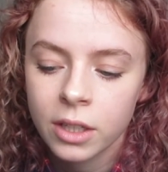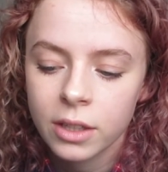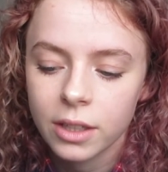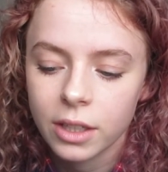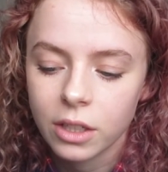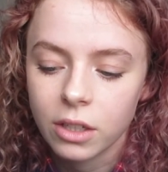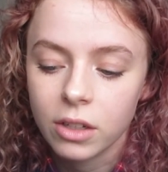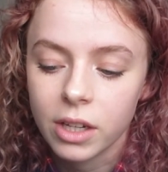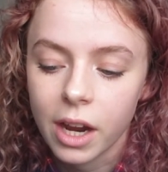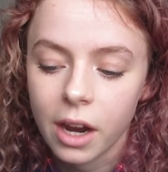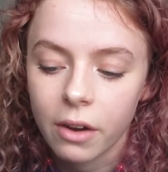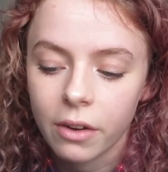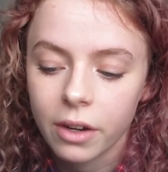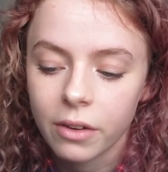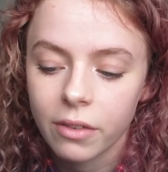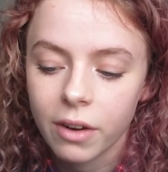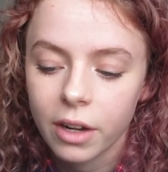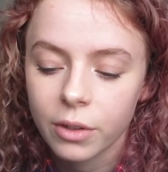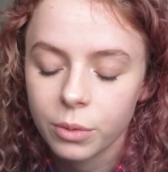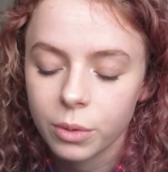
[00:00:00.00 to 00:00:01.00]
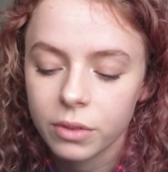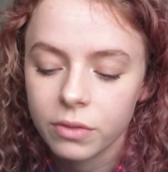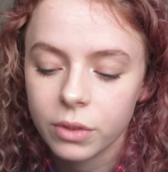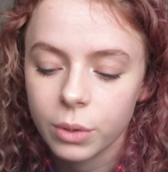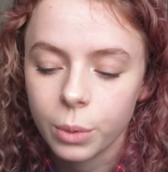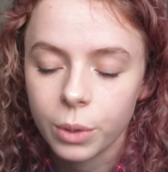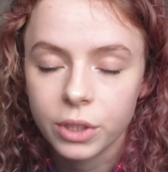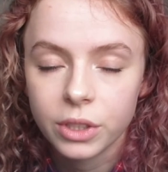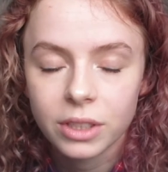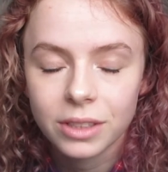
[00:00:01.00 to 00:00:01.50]
that you carry around with
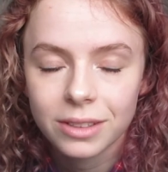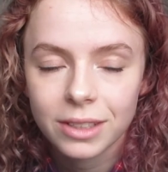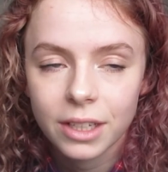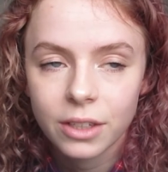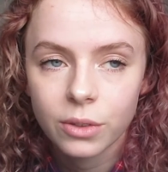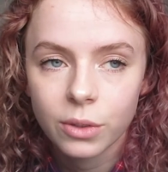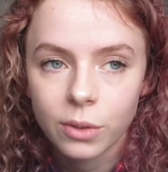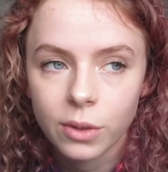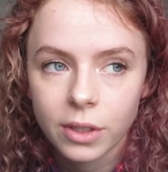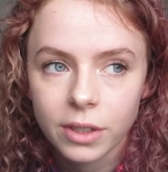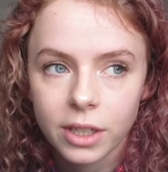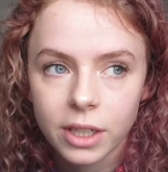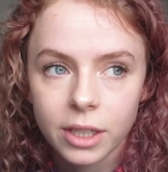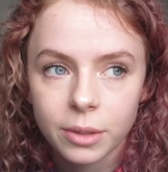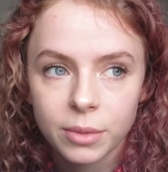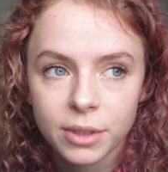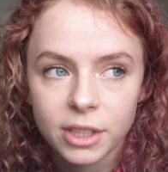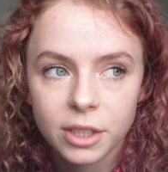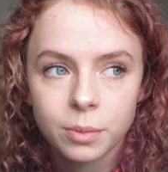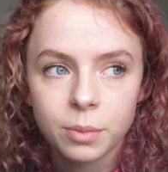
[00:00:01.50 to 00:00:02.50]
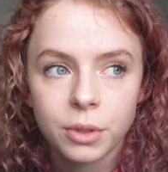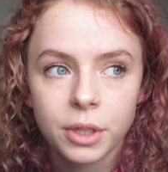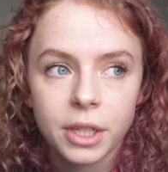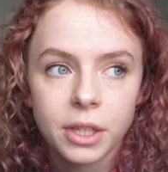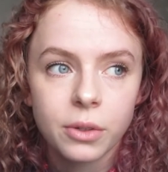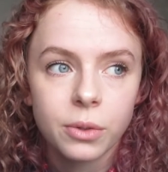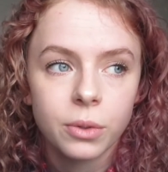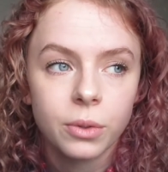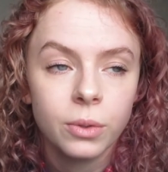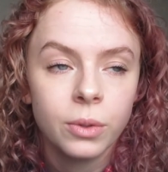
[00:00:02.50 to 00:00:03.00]
you on your skin all the time which is pretty
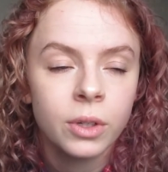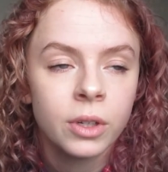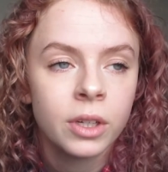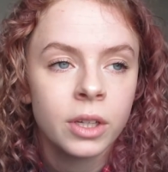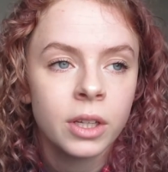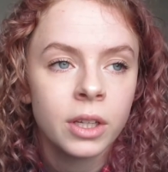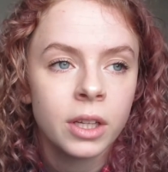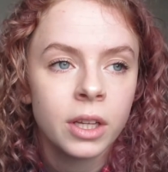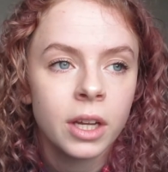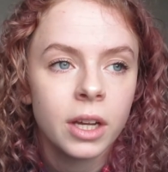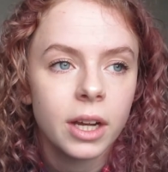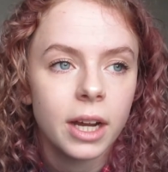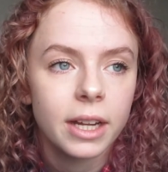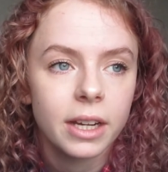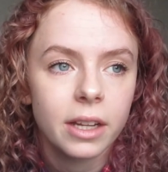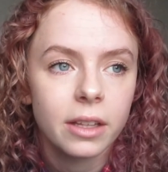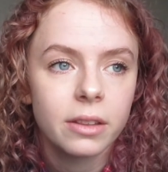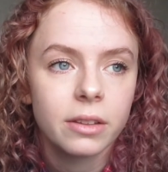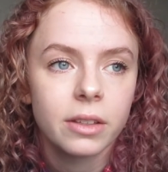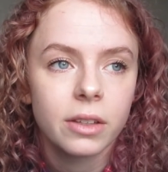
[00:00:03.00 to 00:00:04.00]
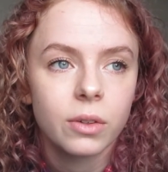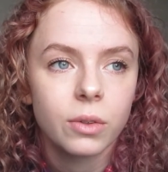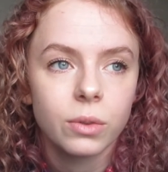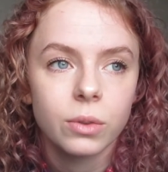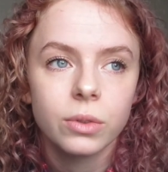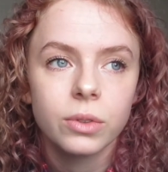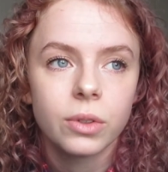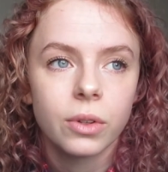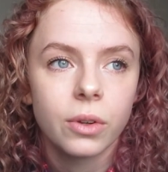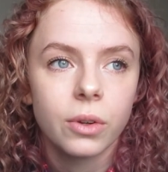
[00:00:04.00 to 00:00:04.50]
cool and I think
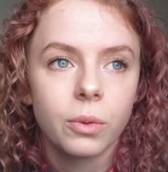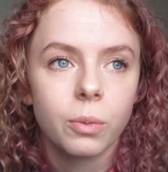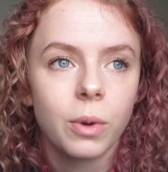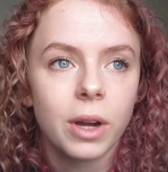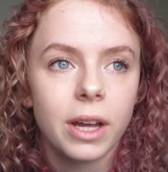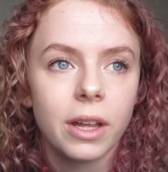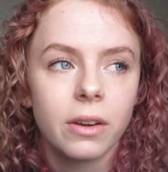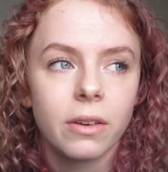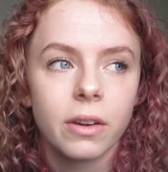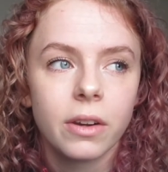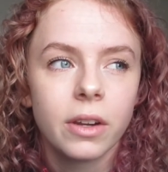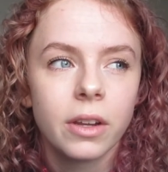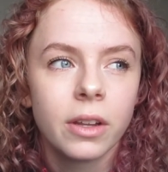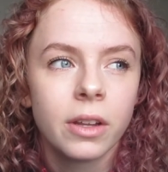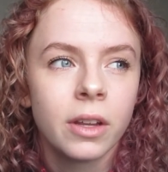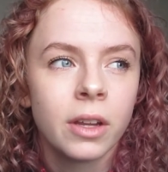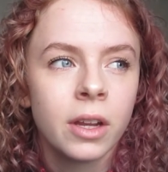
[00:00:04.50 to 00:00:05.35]
also when